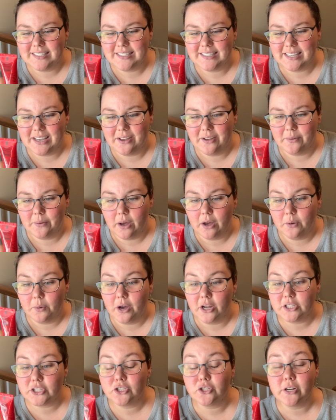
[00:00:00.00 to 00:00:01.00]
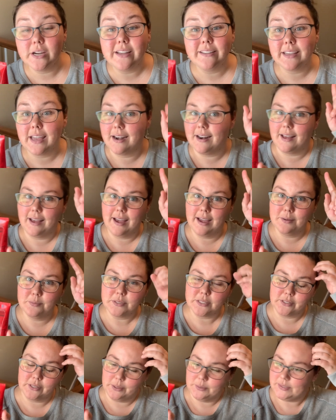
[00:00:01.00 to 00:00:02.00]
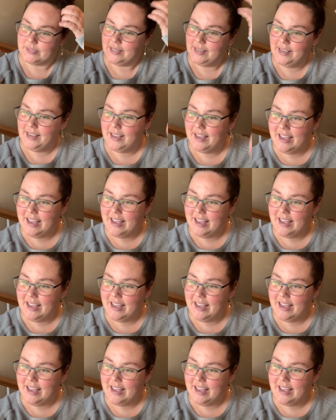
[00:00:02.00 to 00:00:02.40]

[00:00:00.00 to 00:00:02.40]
Australian. I was close.